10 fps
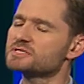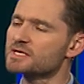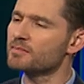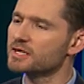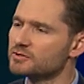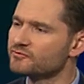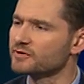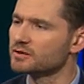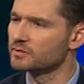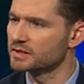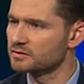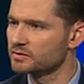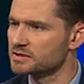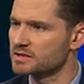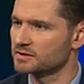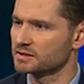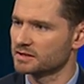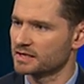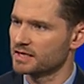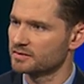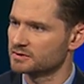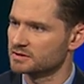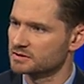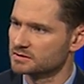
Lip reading: does that make you feel when something like that happens?